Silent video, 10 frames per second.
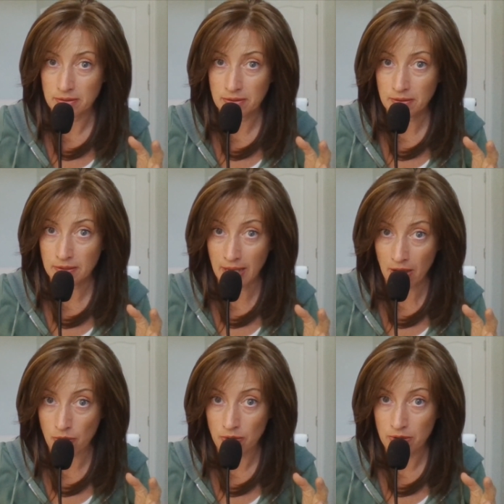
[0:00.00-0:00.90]

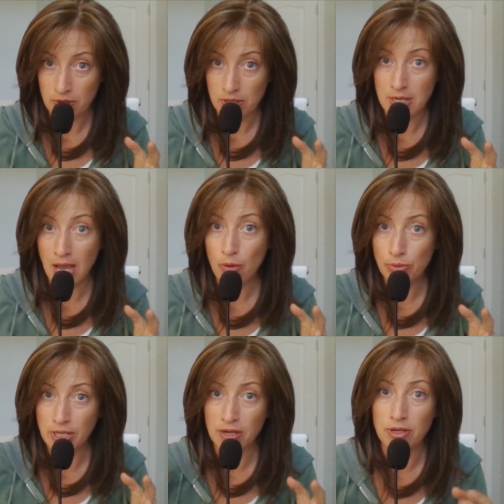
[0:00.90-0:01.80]
now. Now
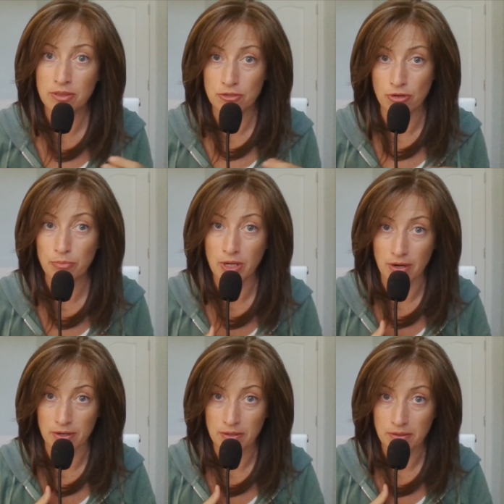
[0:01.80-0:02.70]
we're carrying the trump
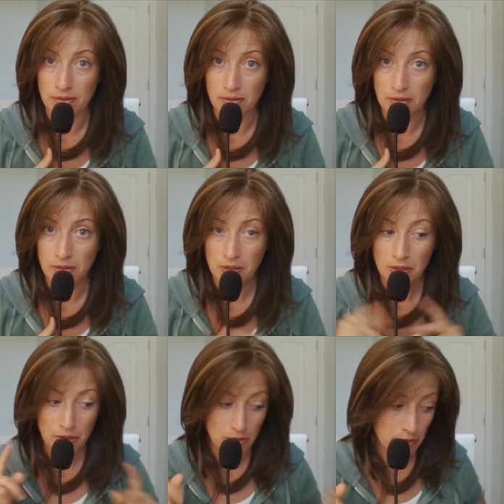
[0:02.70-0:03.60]
card.
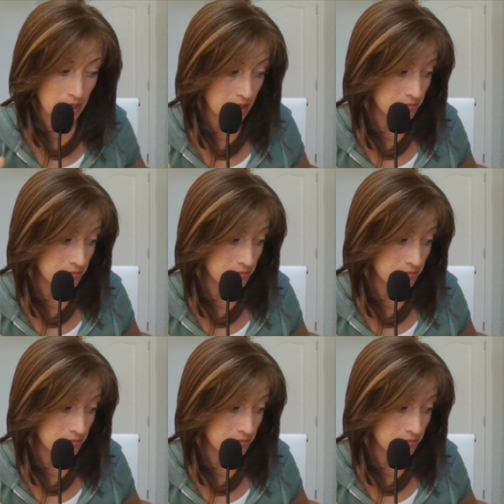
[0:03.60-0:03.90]
Okay,